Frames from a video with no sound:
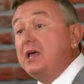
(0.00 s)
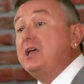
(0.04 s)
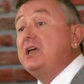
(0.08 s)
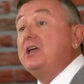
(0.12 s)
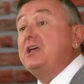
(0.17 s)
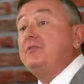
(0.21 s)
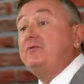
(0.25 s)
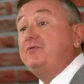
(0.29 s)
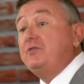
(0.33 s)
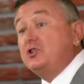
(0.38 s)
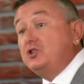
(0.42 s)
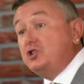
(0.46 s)

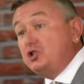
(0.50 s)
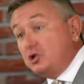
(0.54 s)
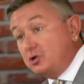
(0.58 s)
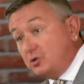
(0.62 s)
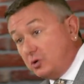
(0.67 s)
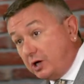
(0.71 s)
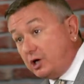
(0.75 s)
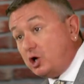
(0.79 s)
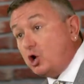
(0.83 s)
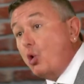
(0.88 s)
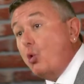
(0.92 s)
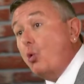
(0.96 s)
if you do
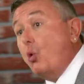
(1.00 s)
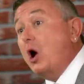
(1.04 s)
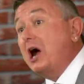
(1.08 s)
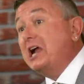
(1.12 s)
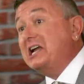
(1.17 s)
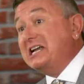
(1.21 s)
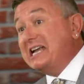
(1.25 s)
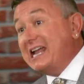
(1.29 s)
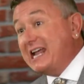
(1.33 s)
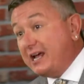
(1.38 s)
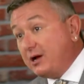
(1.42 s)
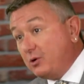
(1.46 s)
it 1
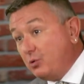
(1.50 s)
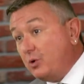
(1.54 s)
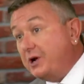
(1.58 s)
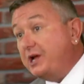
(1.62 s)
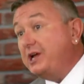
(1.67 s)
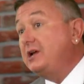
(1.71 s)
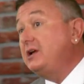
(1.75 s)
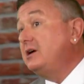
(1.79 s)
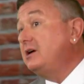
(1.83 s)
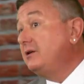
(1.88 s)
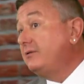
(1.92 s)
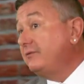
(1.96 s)
day a
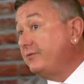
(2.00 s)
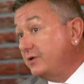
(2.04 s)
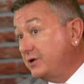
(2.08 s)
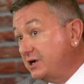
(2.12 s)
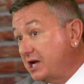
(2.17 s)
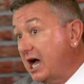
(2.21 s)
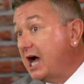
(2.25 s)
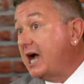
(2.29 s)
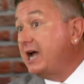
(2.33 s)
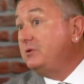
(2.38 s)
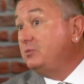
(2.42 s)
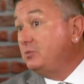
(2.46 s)
week for
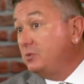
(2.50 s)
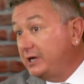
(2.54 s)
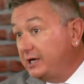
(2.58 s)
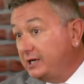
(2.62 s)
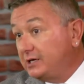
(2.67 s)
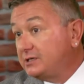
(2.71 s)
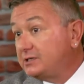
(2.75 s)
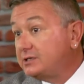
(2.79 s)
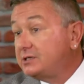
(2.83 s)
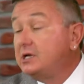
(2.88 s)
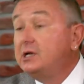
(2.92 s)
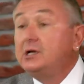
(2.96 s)
9
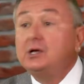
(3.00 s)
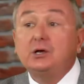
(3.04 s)
weeks,